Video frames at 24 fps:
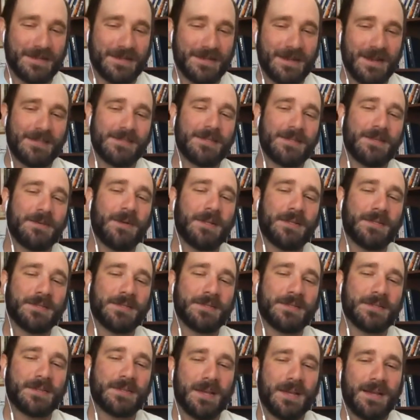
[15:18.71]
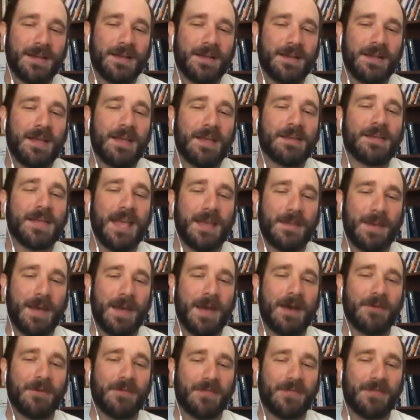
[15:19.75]
consequence, it came
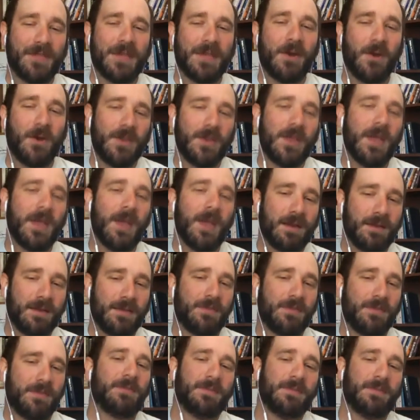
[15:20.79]
out that oh yeah,